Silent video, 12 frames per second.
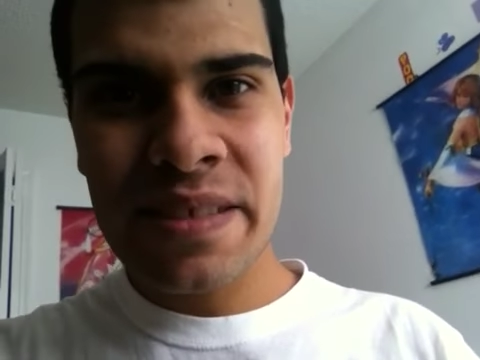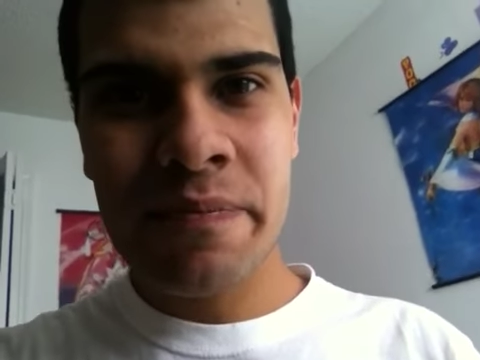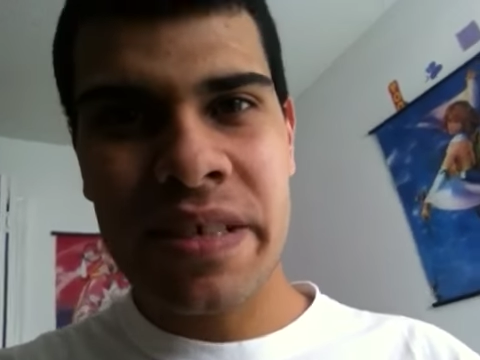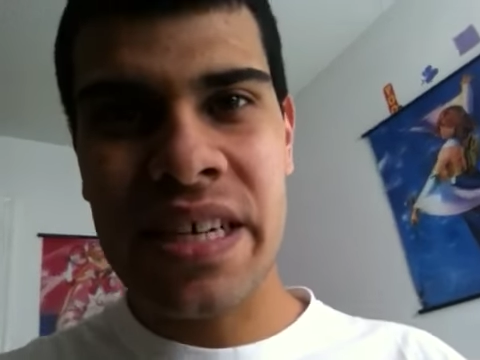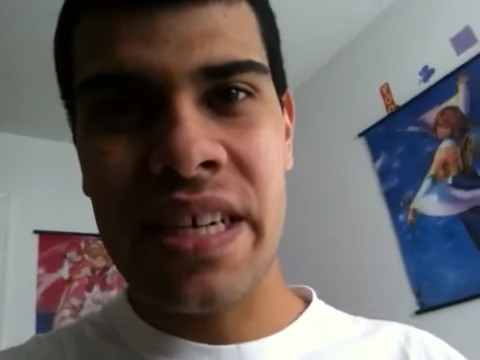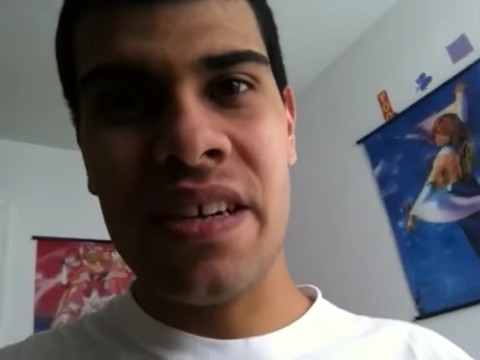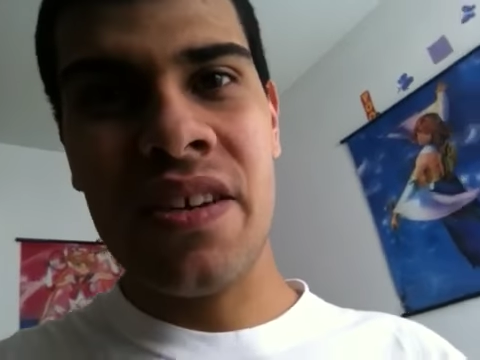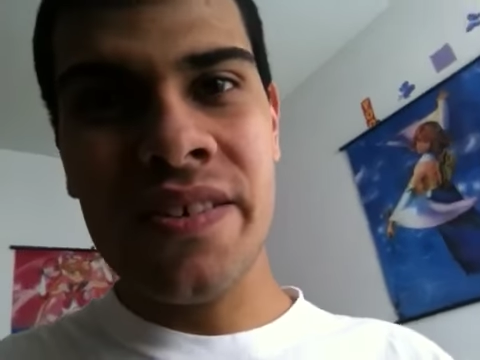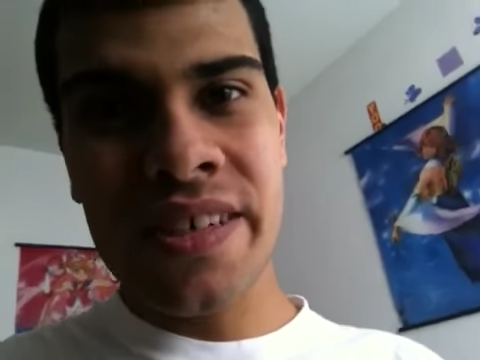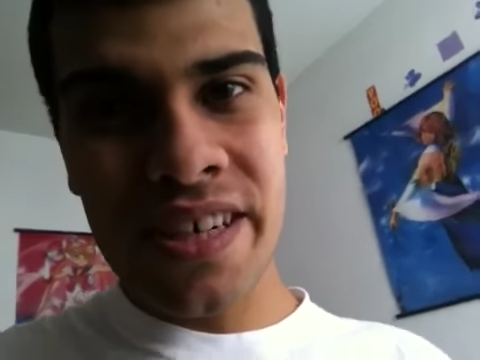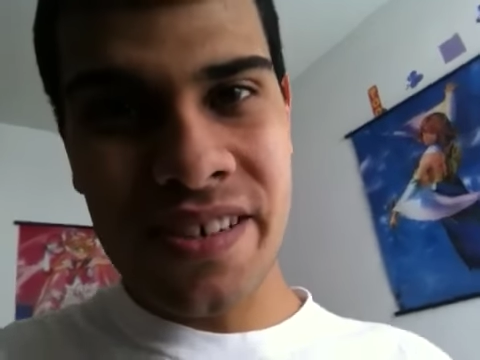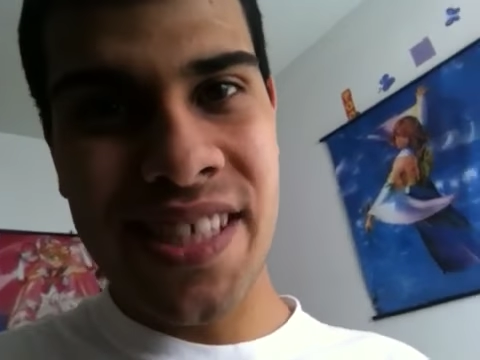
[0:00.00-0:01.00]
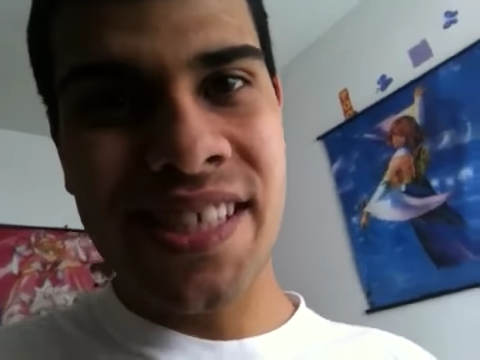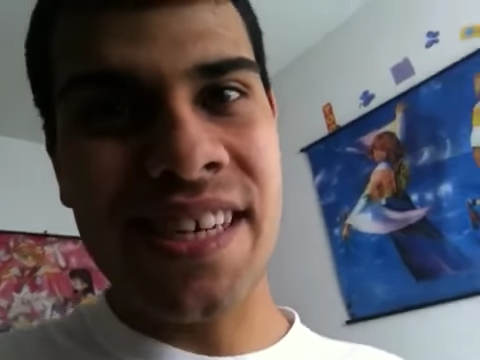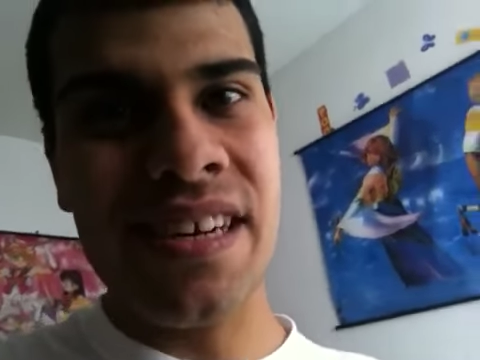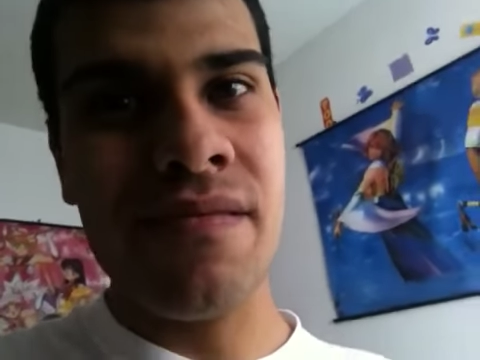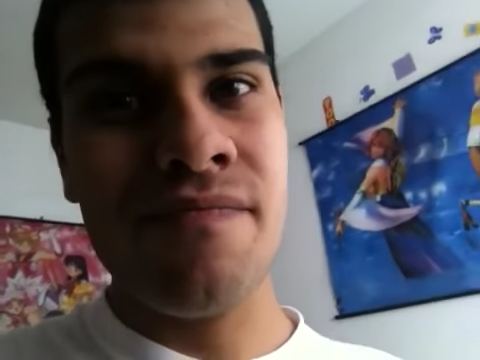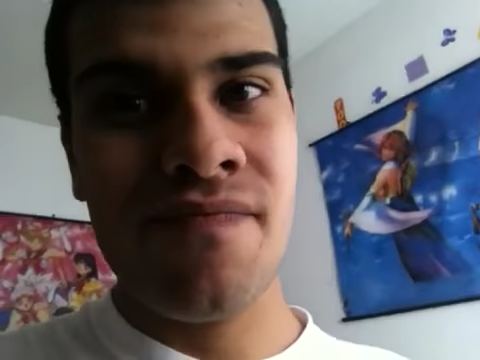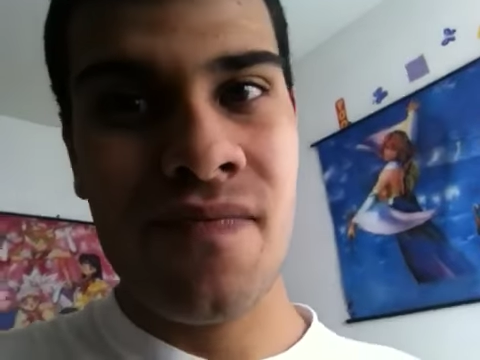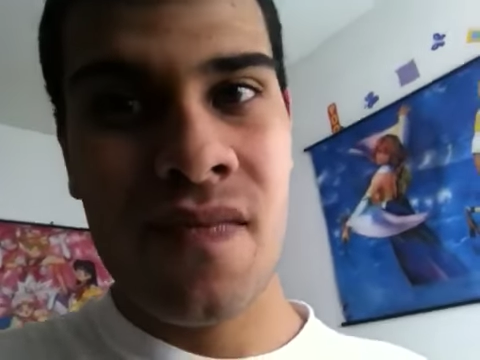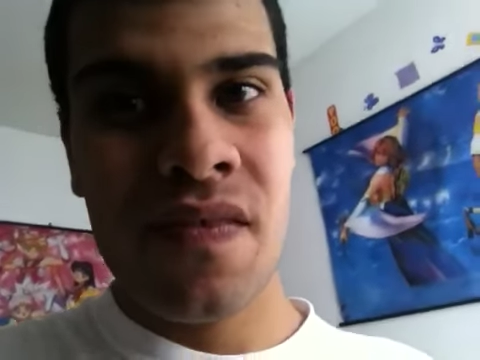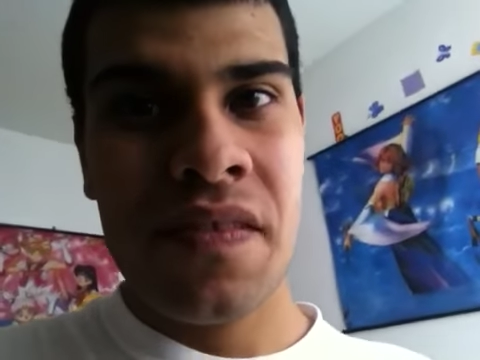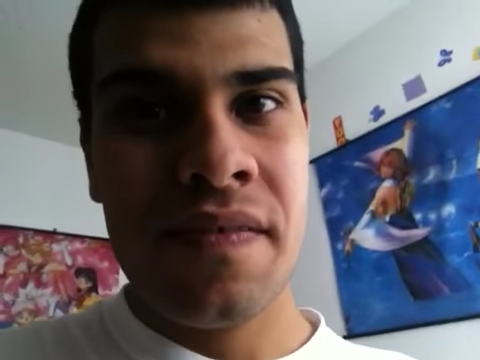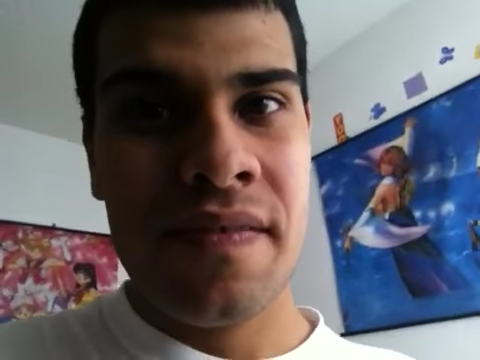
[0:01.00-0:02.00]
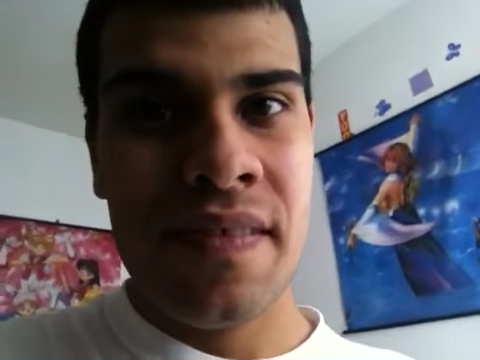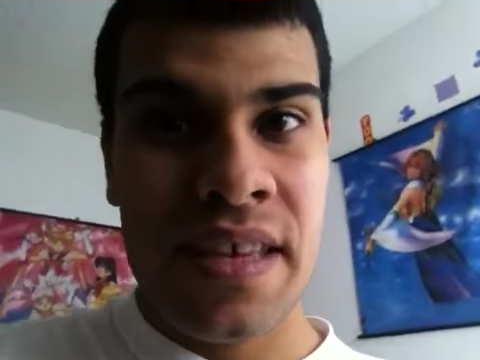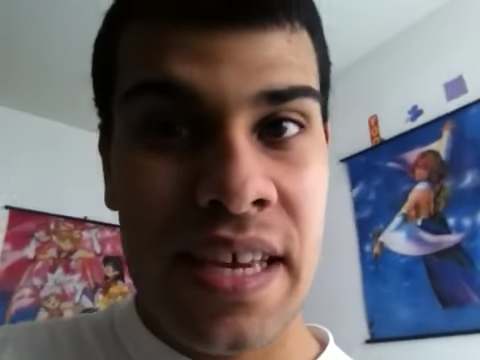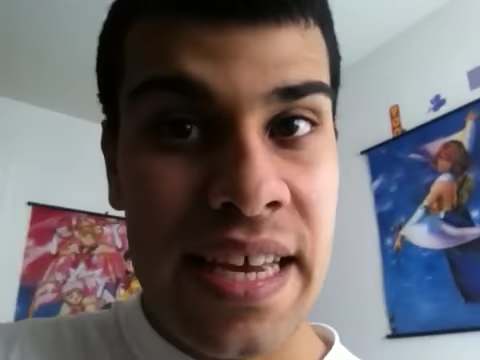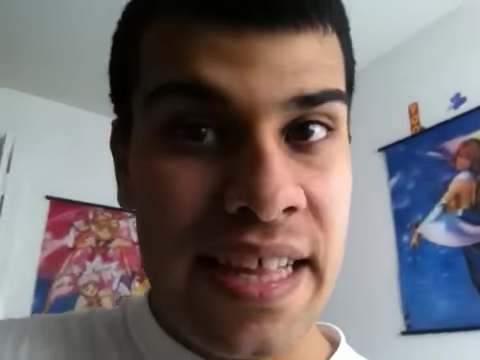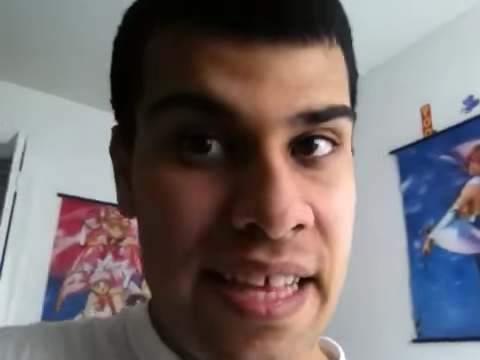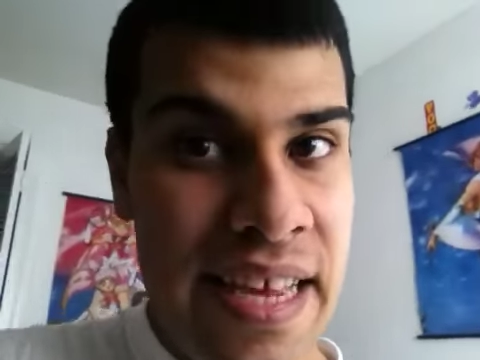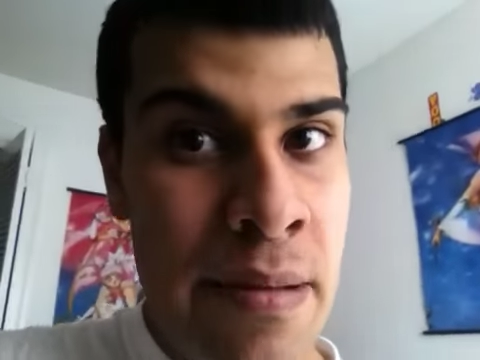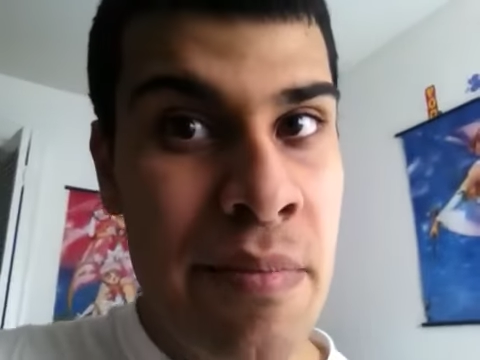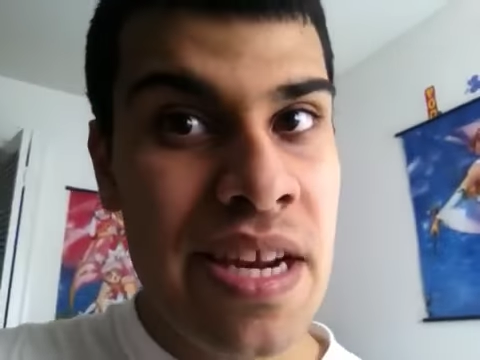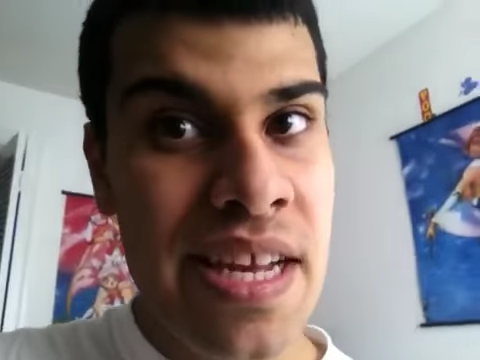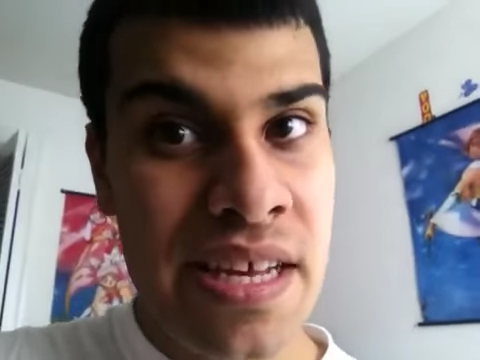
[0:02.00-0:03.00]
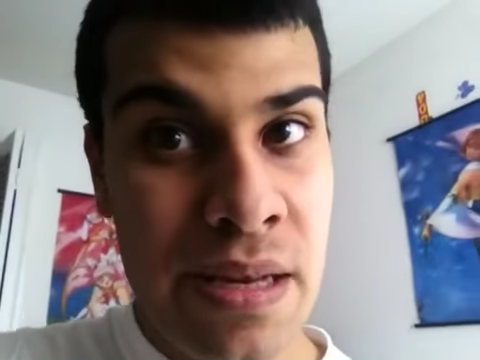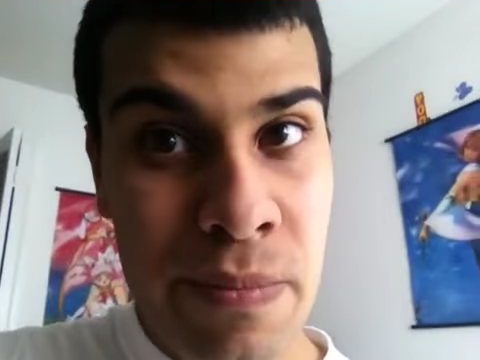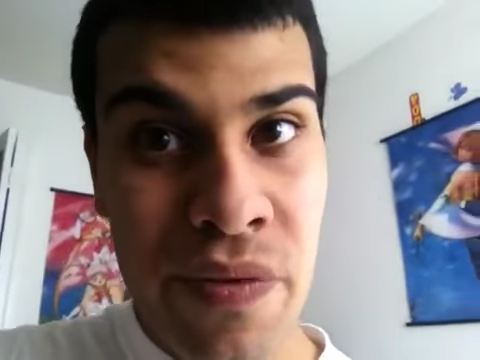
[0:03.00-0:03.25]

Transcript: but who knows, I mean, it could